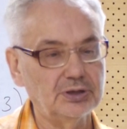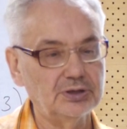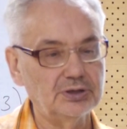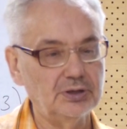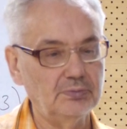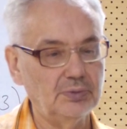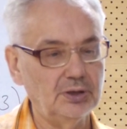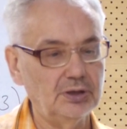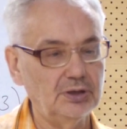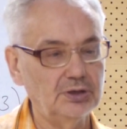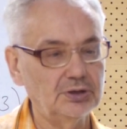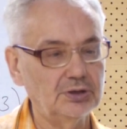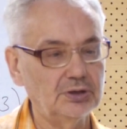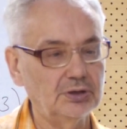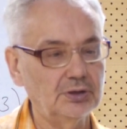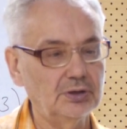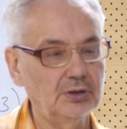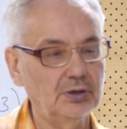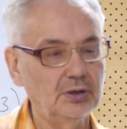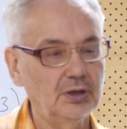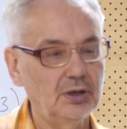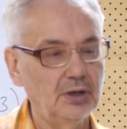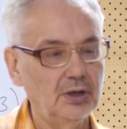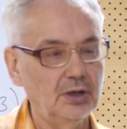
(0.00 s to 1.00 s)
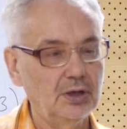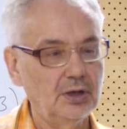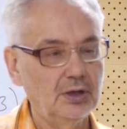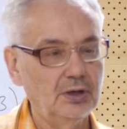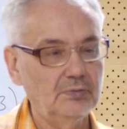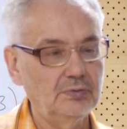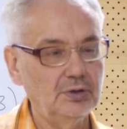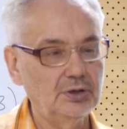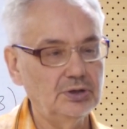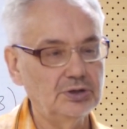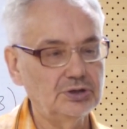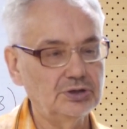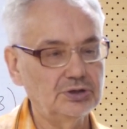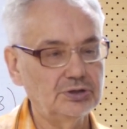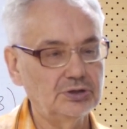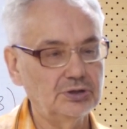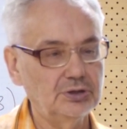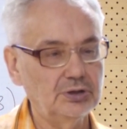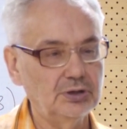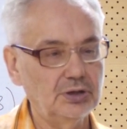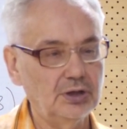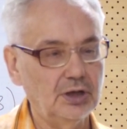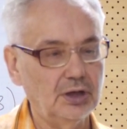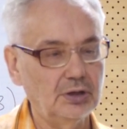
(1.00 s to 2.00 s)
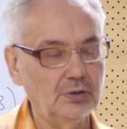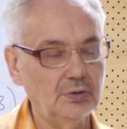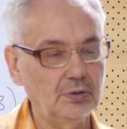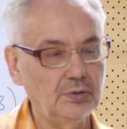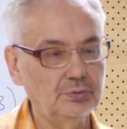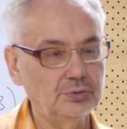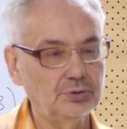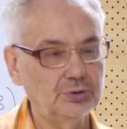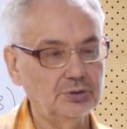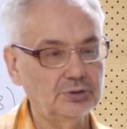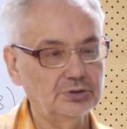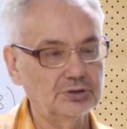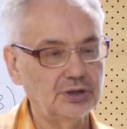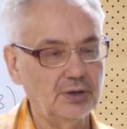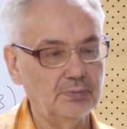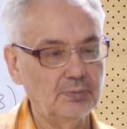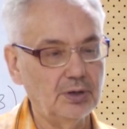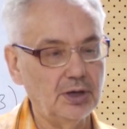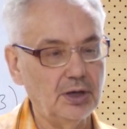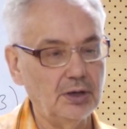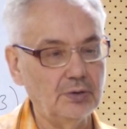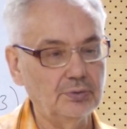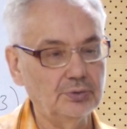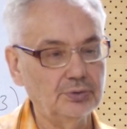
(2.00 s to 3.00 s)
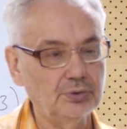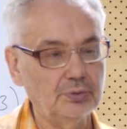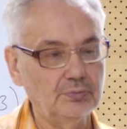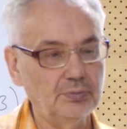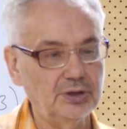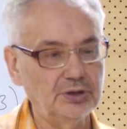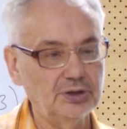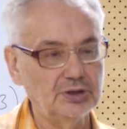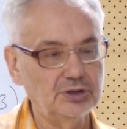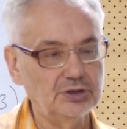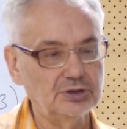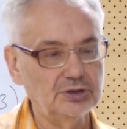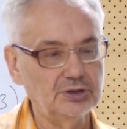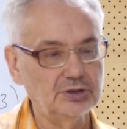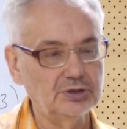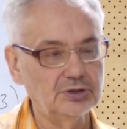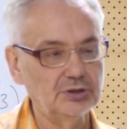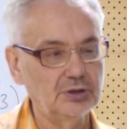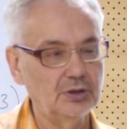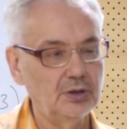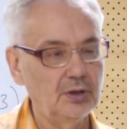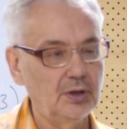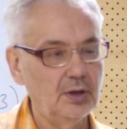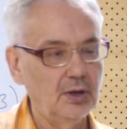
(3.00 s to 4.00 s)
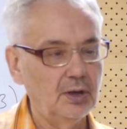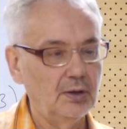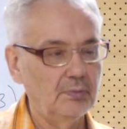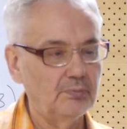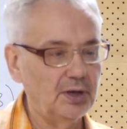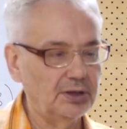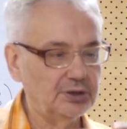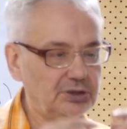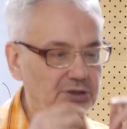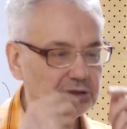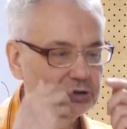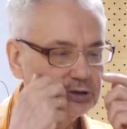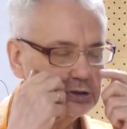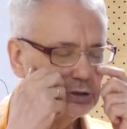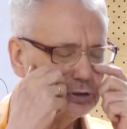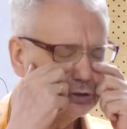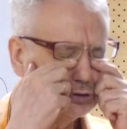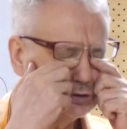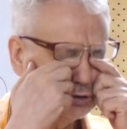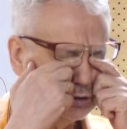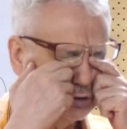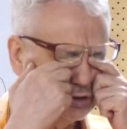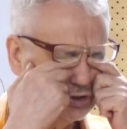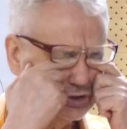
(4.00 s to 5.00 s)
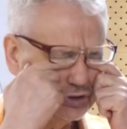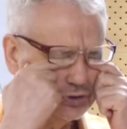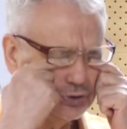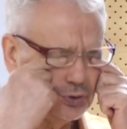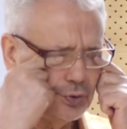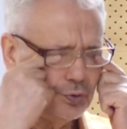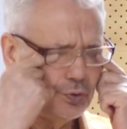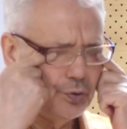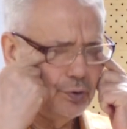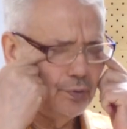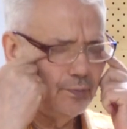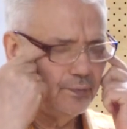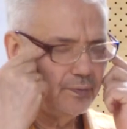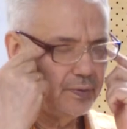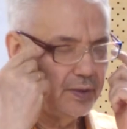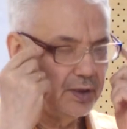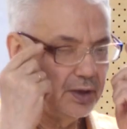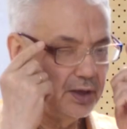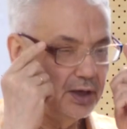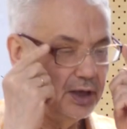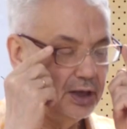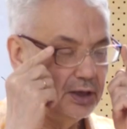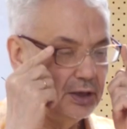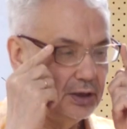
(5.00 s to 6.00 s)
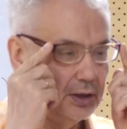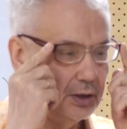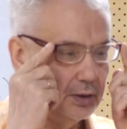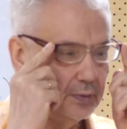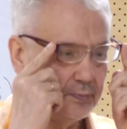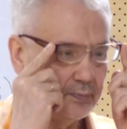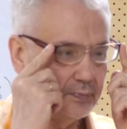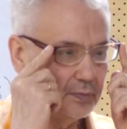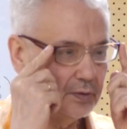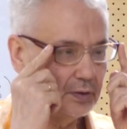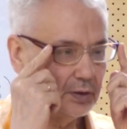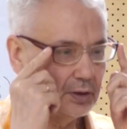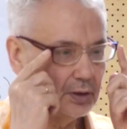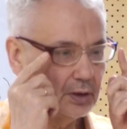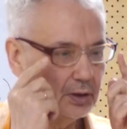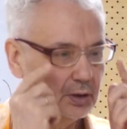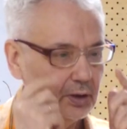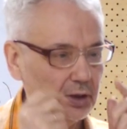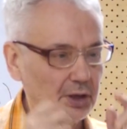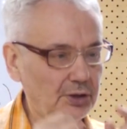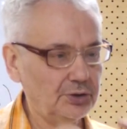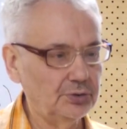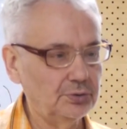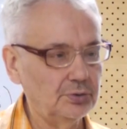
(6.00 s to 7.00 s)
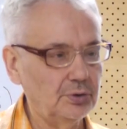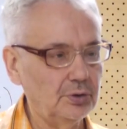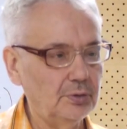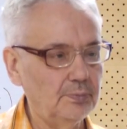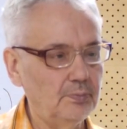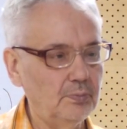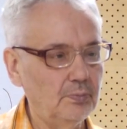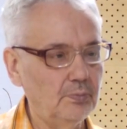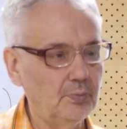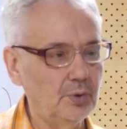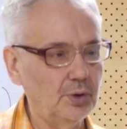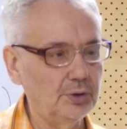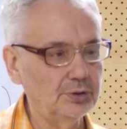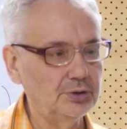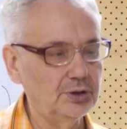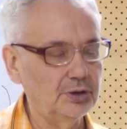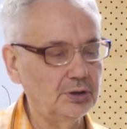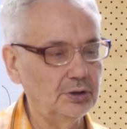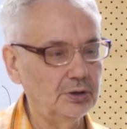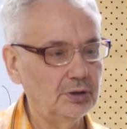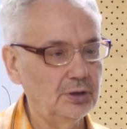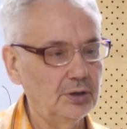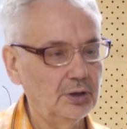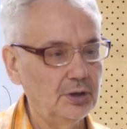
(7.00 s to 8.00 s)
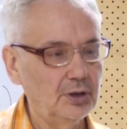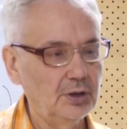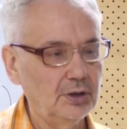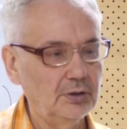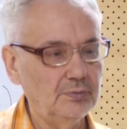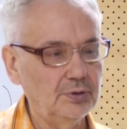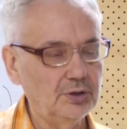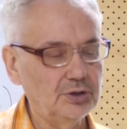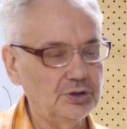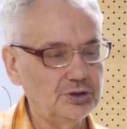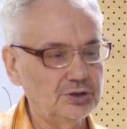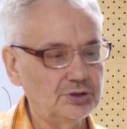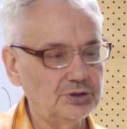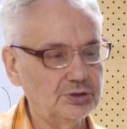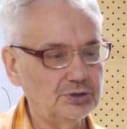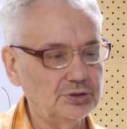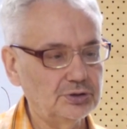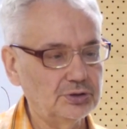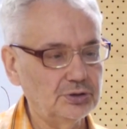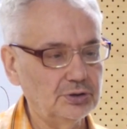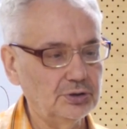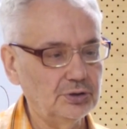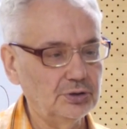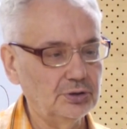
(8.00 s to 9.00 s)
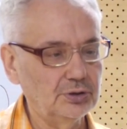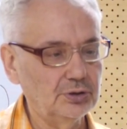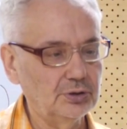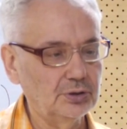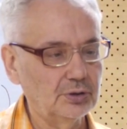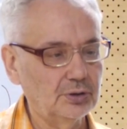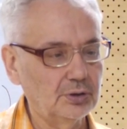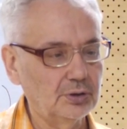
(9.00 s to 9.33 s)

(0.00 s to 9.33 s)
approximation, which allow somehow to manage it. But still, there is no any at all model which